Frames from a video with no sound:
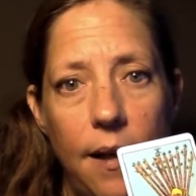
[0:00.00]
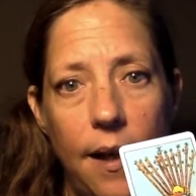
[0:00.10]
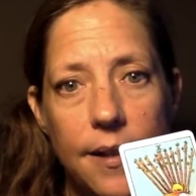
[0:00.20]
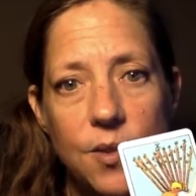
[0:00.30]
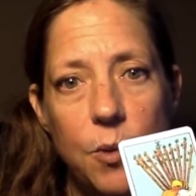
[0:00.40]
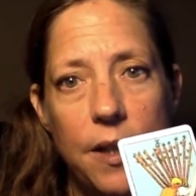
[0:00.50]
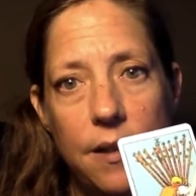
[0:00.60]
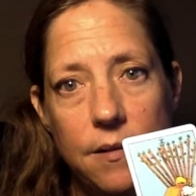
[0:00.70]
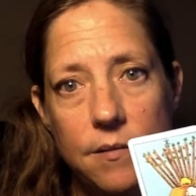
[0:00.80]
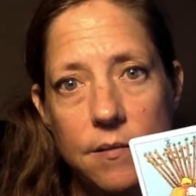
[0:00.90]
as
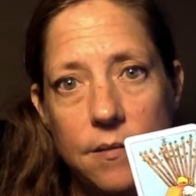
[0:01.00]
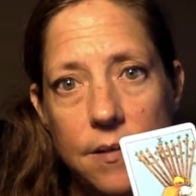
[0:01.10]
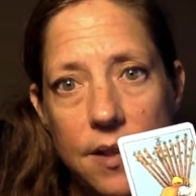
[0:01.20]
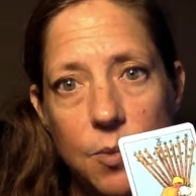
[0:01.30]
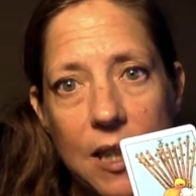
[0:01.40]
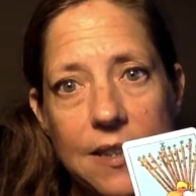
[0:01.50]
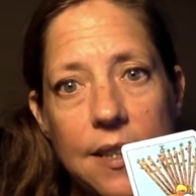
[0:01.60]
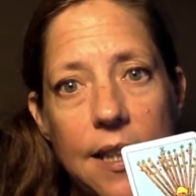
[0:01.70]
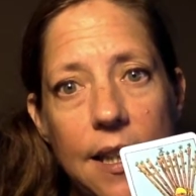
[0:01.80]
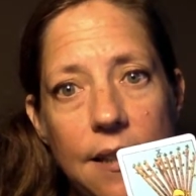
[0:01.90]
we get
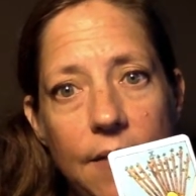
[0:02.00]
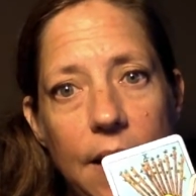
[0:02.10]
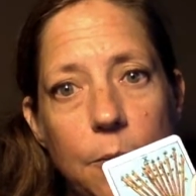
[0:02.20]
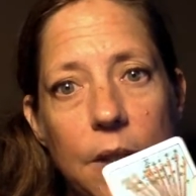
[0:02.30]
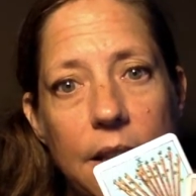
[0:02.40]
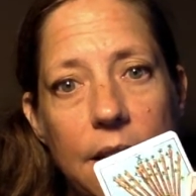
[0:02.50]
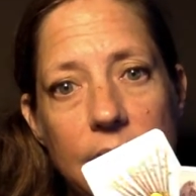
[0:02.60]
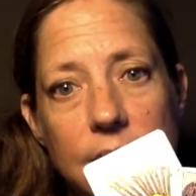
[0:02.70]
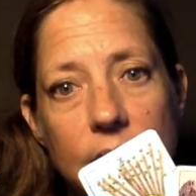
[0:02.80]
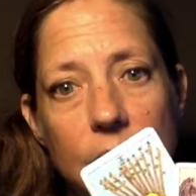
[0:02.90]
to the end of that week, then
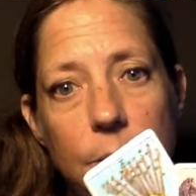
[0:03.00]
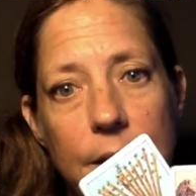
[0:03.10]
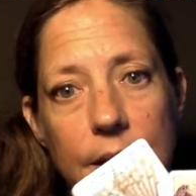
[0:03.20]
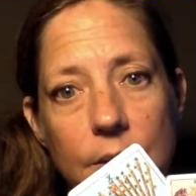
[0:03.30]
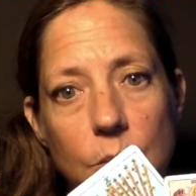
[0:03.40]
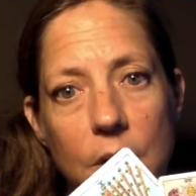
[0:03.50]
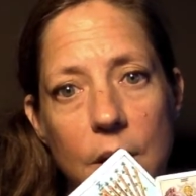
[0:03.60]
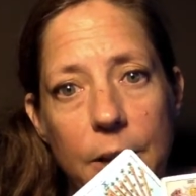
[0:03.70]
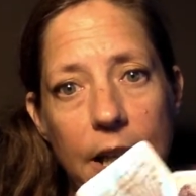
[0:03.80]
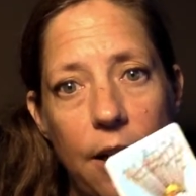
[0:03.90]
we're going
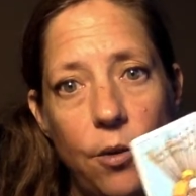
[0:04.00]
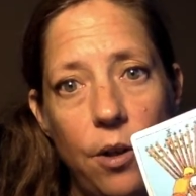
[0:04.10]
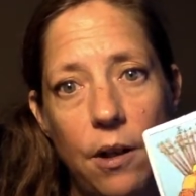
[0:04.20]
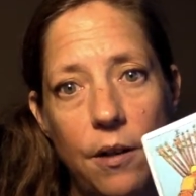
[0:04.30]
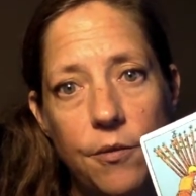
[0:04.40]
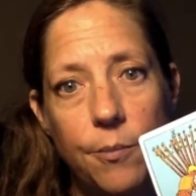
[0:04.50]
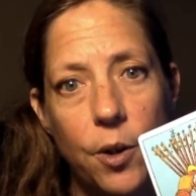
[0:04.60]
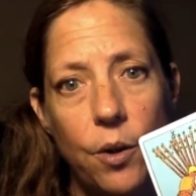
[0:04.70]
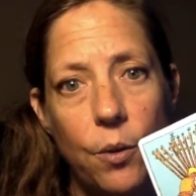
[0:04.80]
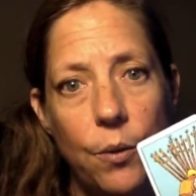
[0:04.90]
to be out of
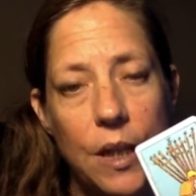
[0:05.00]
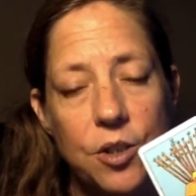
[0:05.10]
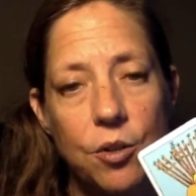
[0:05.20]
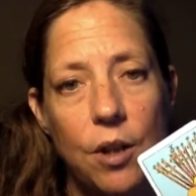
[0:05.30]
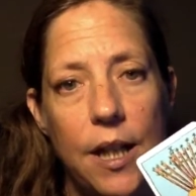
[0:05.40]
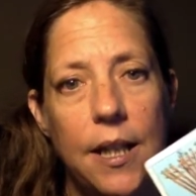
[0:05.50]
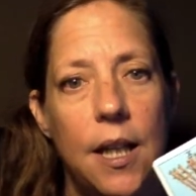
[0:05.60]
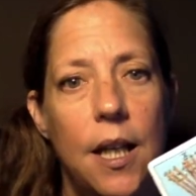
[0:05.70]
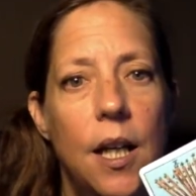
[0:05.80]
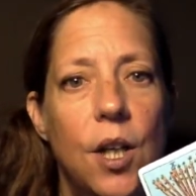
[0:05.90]
Mercury retrograde.
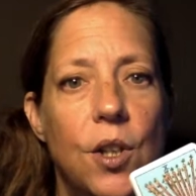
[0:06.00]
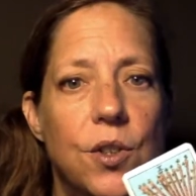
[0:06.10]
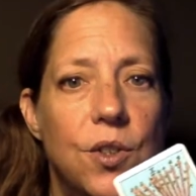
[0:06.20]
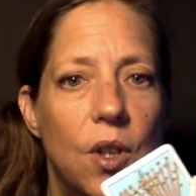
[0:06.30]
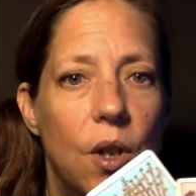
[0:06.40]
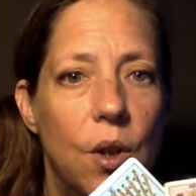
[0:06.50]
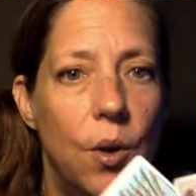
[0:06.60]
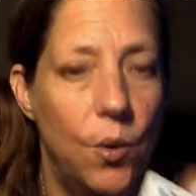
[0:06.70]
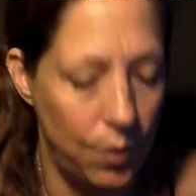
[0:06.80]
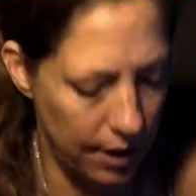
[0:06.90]

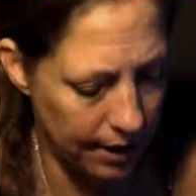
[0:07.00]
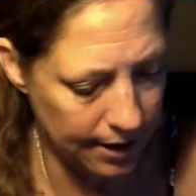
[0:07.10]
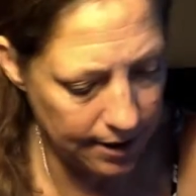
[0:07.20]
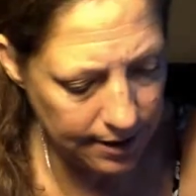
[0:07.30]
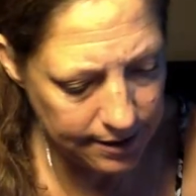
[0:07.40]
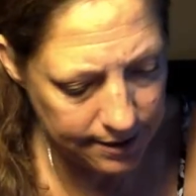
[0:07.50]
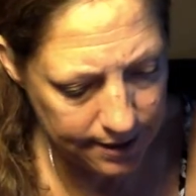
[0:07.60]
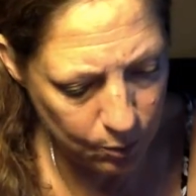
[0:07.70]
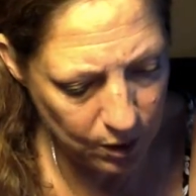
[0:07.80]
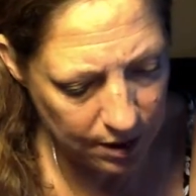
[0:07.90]
So let's
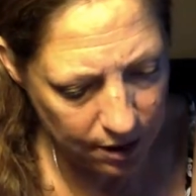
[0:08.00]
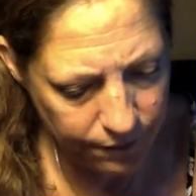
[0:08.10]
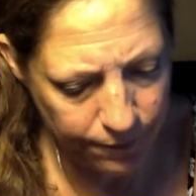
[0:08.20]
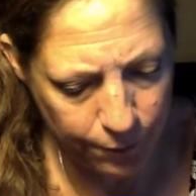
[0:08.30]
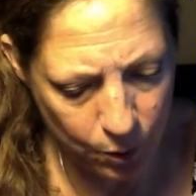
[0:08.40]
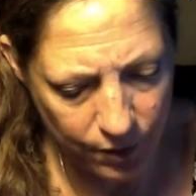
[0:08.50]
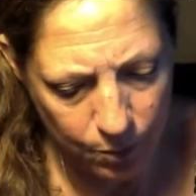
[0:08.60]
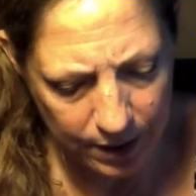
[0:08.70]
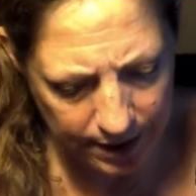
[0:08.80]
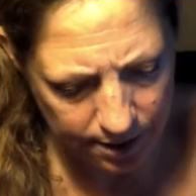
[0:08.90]
see what the fourth
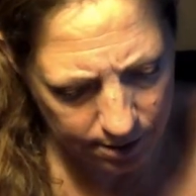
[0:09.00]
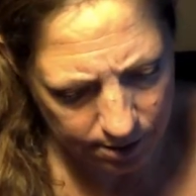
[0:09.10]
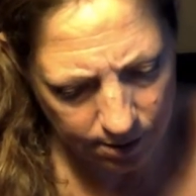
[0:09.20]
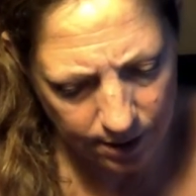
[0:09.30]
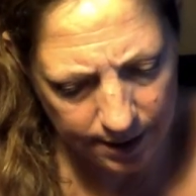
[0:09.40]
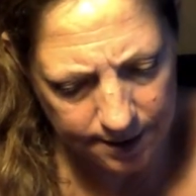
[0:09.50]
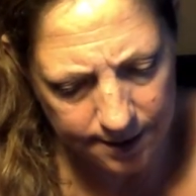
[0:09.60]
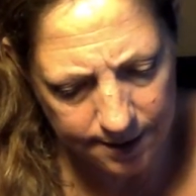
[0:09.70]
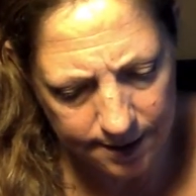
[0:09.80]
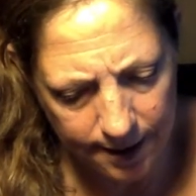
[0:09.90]
week has
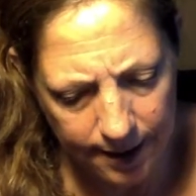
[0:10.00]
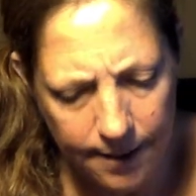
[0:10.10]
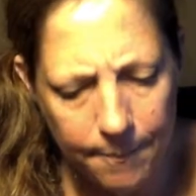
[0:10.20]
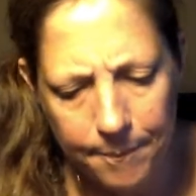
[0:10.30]
to say.